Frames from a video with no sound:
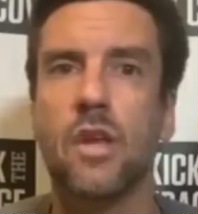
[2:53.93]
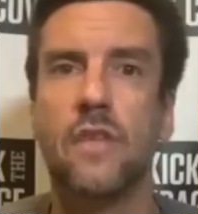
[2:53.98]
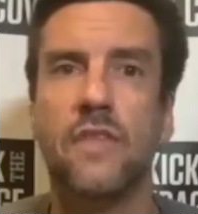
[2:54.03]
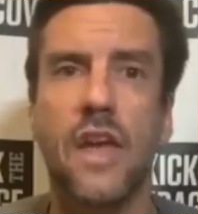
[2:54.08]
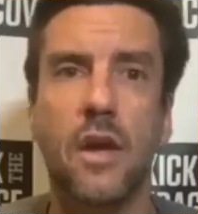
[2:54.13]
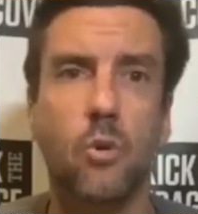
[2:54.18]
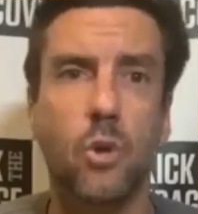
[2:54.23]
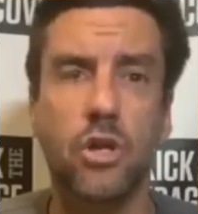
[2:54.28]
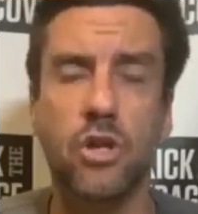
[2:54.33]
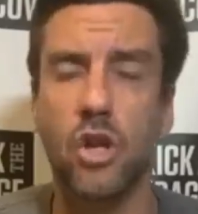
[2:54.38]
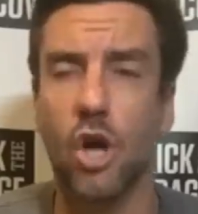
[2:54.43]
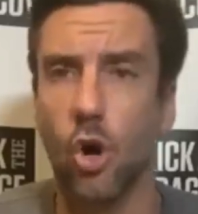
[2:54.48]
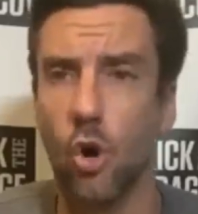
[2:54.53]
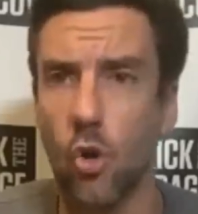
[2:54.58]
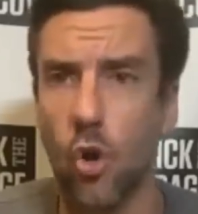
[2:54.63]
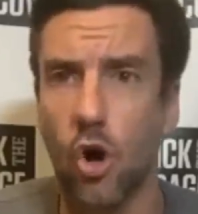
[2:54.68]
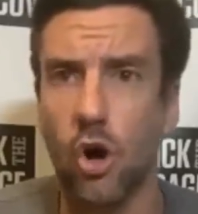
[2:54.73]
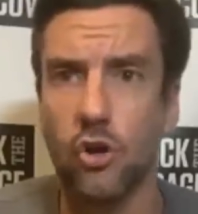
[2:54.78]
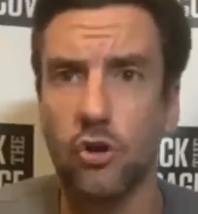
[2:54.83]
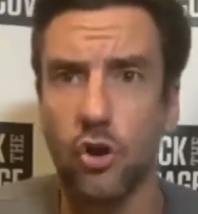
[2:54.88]
They would no
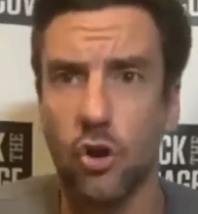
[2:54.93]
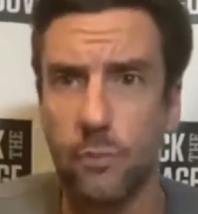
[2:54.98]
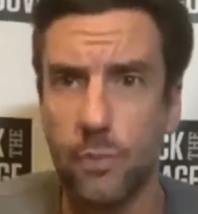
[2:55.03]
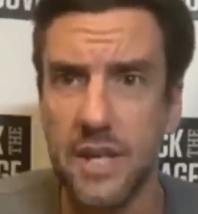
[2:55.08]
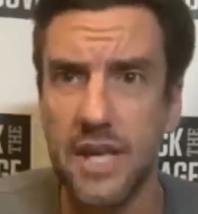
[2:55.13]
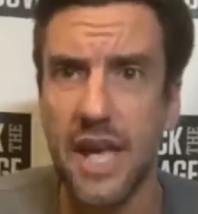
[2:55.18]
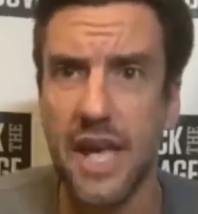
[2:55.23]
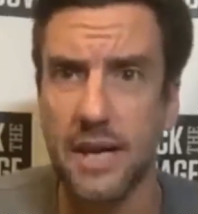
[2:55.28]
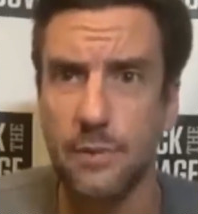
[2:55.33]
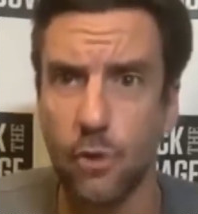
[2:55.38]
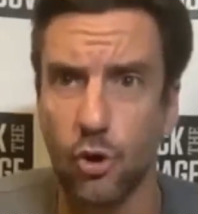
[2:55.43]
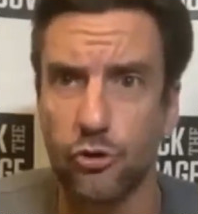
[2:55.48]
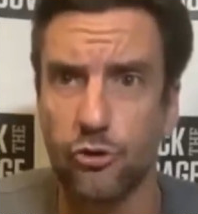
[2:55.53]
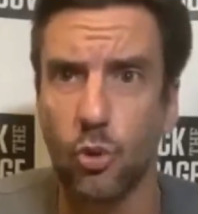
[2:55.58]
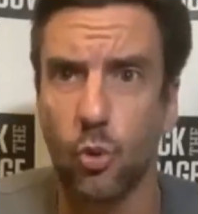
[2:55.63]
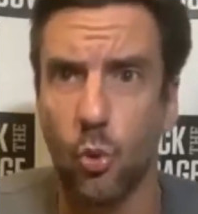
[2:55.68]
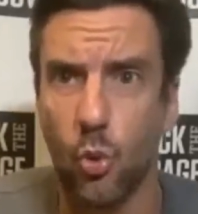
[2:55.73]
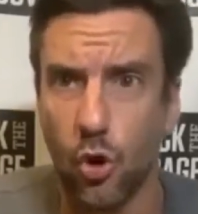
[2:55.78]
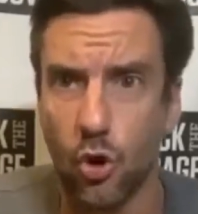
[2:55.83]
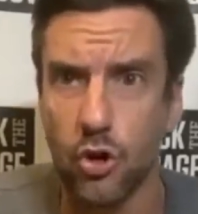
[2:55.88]
longer be able
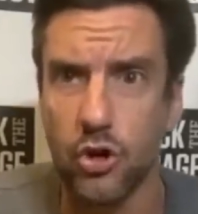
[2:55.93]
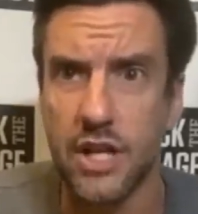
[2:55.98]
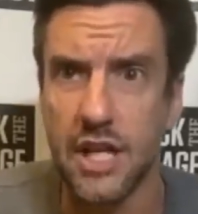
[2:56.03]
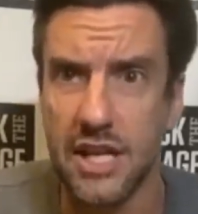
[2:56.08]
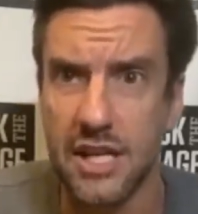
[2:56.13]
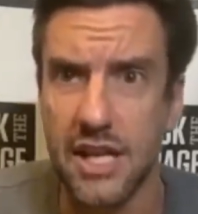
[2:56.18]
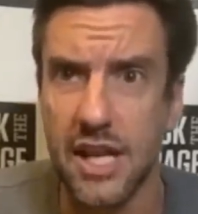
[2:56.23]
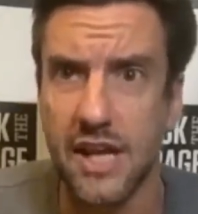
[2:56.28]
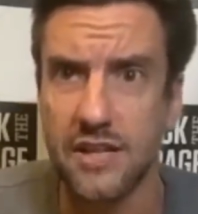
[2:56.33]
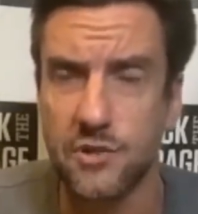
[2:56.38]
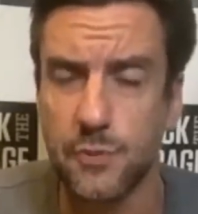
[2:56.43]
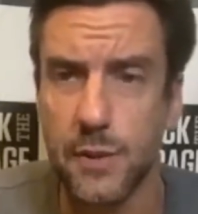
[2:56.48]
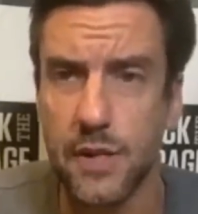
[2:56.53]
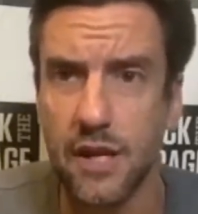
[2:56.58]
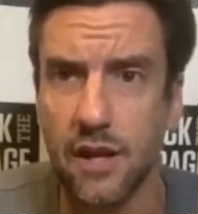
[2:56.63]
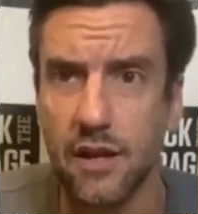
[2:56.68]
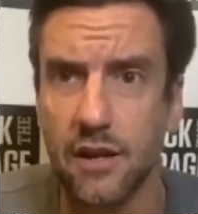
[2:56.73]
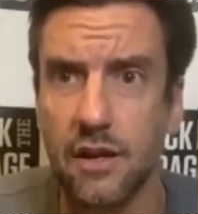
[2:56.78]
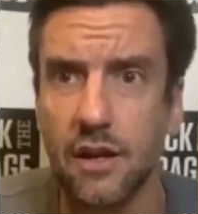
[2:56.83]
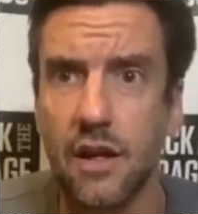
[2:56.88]
to work at E S
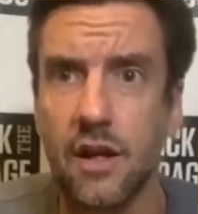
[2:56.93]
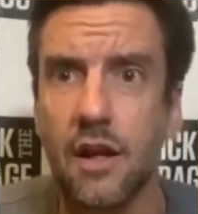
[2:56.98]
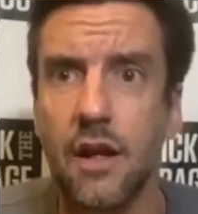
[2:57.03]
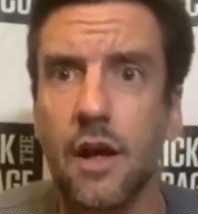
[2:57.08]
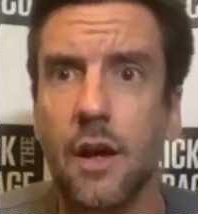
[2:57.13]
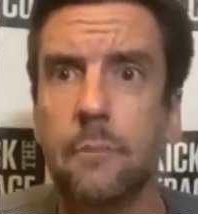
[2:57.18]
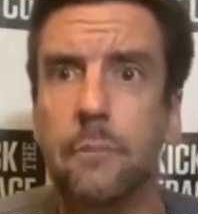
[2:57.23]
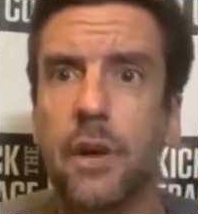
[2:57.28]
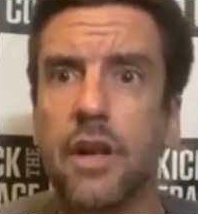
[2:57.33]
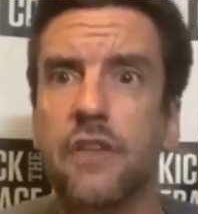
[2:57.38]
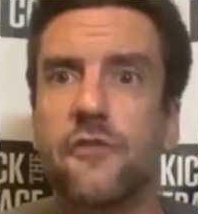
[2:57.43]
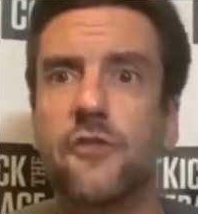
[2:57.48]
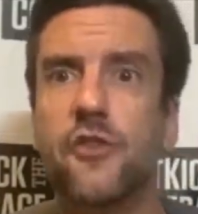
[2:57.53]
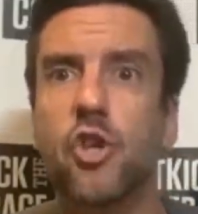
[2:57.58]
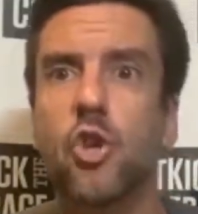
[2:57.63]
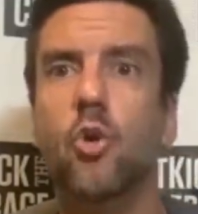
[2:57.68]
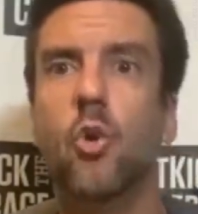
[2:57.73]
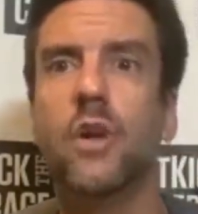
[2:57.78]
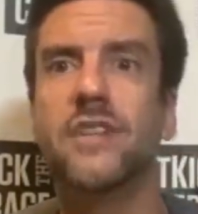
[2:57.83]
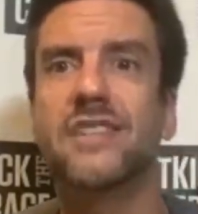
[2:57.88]
P N. But if
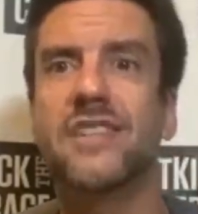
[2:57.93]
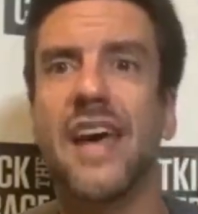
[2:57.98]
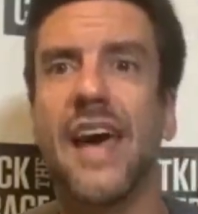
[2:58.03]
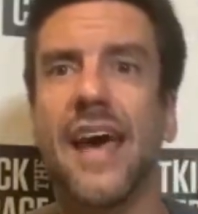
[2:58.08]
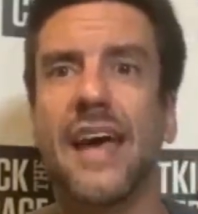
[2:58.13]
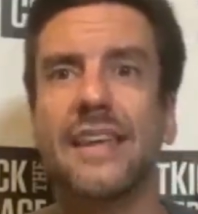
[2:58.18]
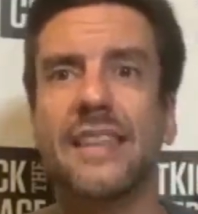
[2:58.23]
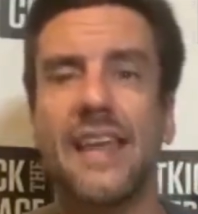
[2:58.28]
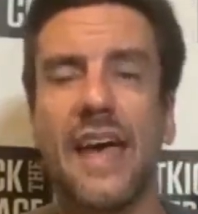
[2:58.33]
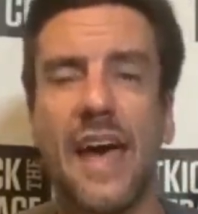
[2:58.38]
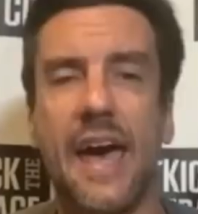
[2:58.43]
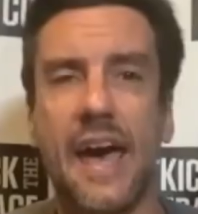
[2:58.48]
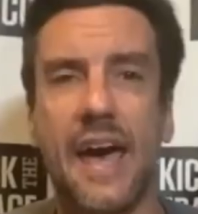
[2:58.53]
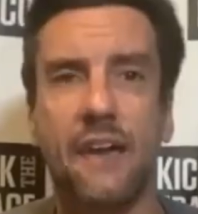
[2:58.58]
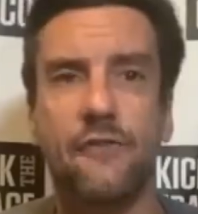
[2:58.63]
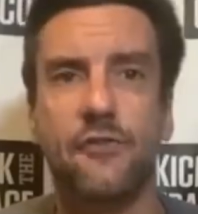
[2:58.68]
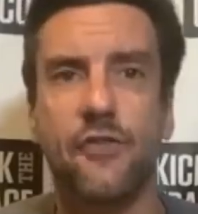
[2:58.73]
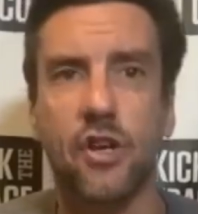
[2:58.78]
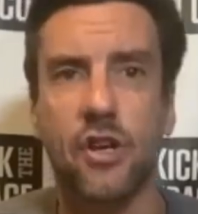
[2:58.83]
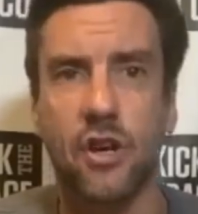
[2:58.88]
you attack the
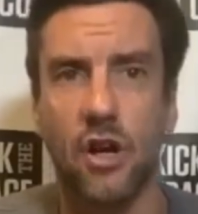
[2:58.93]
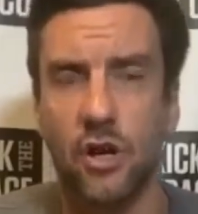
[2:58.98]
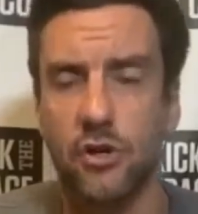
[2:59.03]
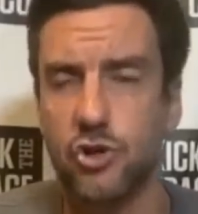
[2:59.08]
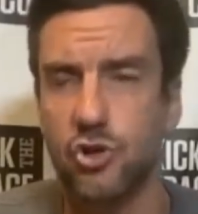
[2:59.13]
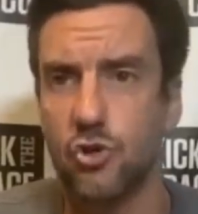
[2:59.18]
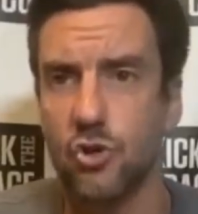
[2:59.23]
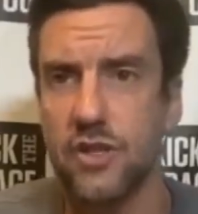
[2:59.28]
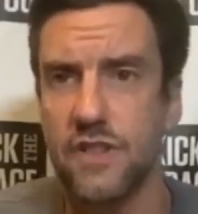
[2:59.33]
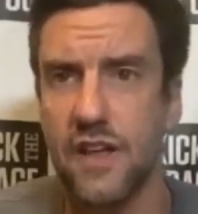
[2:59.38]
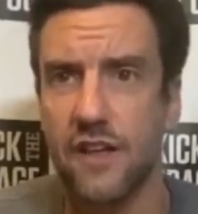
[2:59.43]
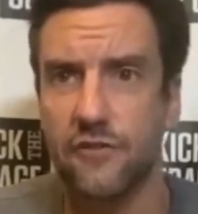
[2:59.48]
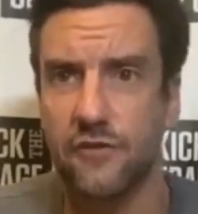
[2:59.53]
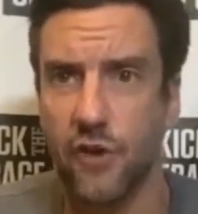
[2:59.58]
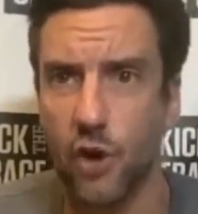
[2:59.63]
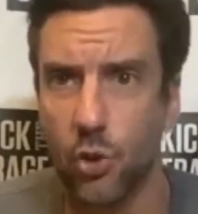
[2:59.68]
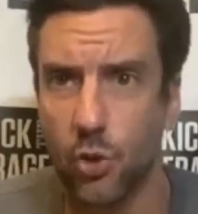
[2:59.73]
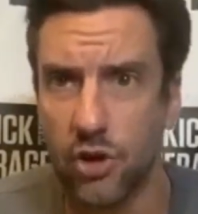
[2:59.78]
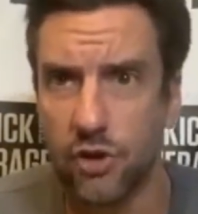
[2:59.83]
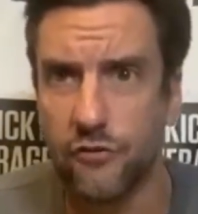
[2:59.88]
half the country that
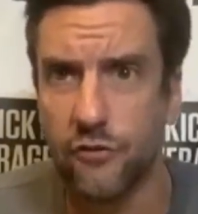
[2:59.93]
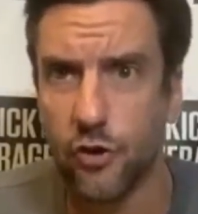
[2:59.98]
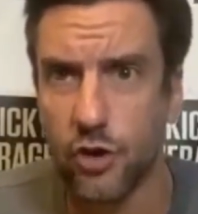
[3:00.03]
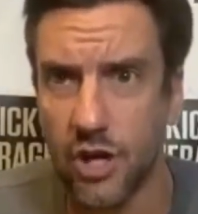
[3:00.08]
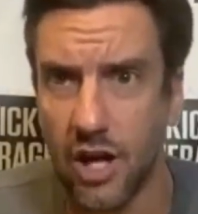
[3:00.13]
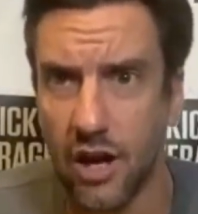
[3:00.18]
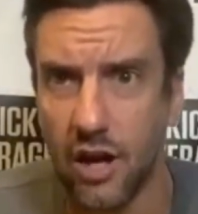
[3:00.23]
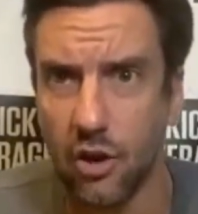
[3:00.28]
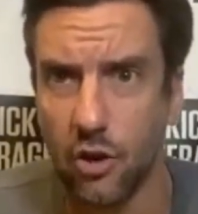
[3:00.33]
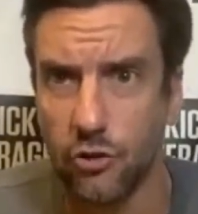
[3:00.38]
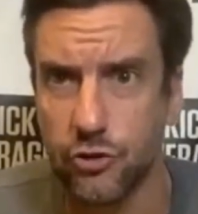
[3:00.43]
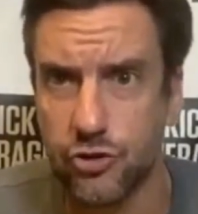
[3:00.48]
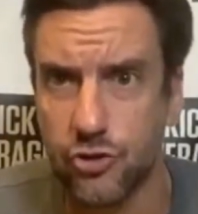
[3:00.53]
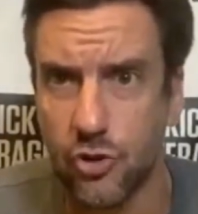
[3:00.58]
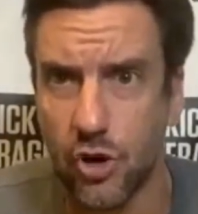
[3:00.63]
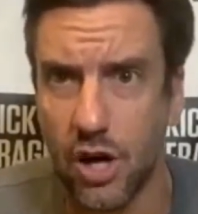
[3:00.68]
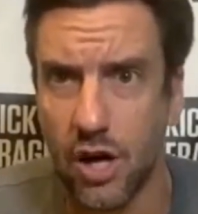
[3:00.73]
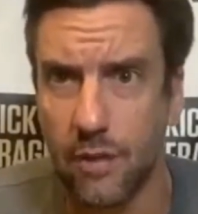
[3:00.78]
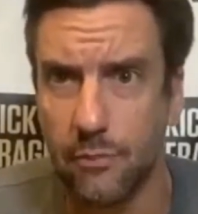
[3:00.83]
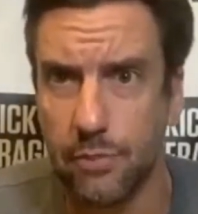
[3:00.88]
voted for Donald
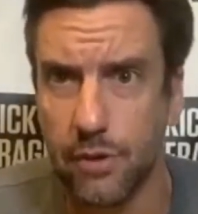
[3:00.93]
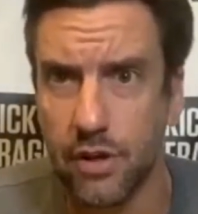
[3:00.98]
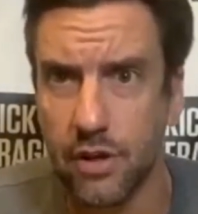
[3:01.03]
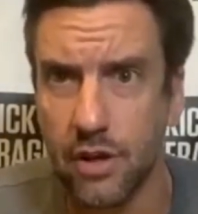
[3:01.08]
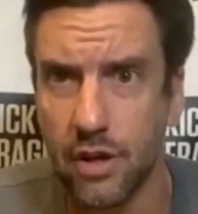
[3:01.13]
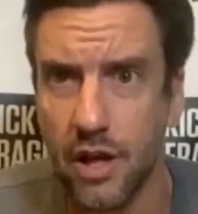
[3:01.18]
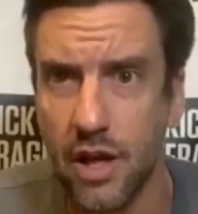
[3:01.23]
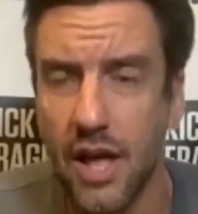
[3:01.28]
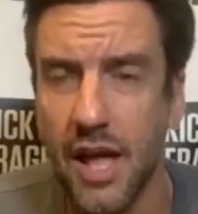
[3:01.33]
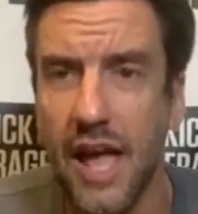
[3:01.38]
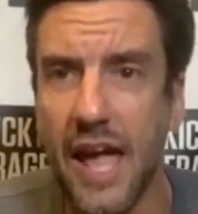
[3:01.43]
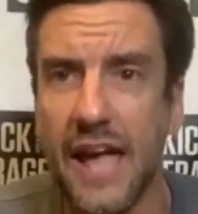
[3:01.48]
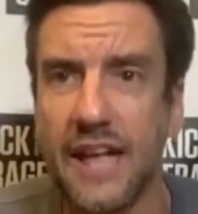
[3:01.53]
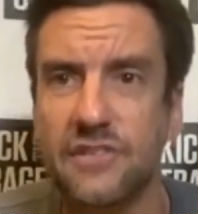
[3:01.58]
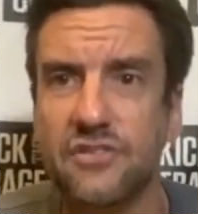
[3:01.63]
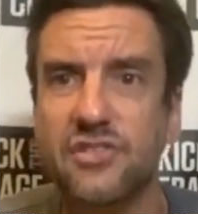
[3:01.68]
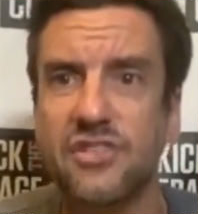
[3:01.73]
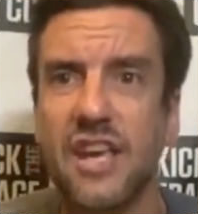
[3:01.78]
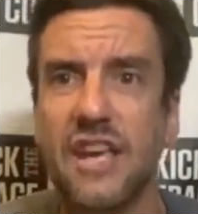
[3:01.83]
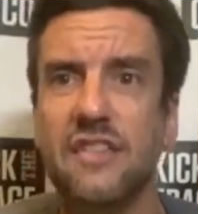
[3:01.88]
Trump
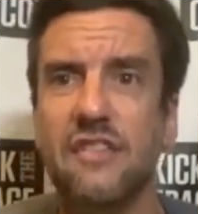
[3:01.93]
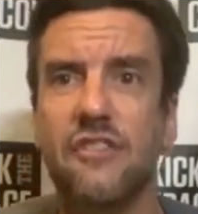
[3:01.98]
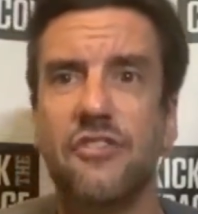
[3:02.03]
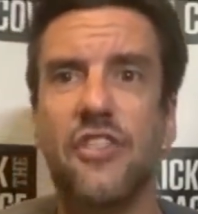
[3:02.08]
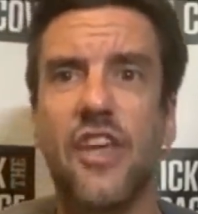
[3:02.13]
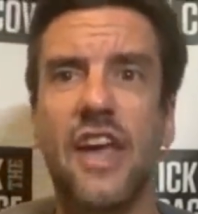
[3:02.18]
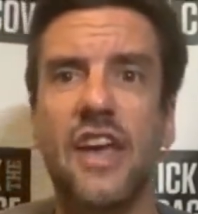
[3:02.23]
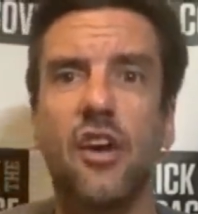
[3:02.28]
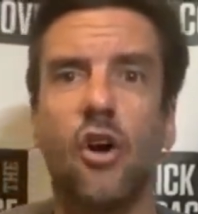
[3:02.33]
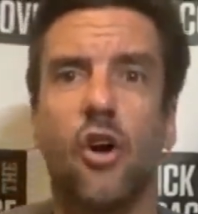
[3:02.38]
and say that they